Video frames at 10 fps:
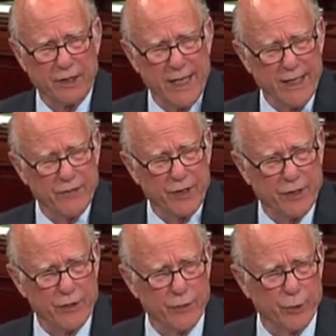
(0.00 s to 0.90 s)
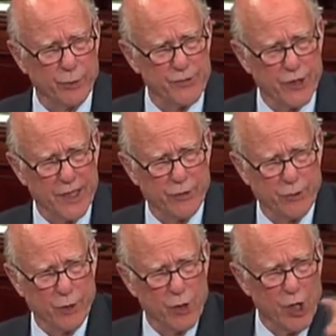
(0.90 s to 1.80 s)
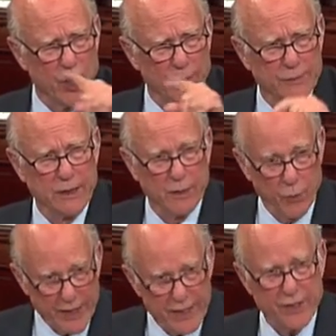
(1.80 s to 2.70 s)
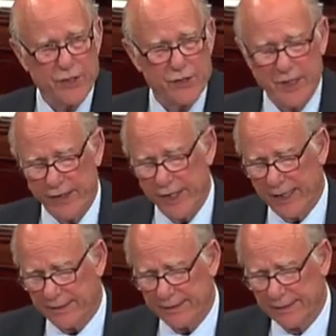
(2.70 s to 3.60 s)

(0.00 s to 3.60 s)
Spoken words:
light at the end of the room saying do no harm. We can get this thing done.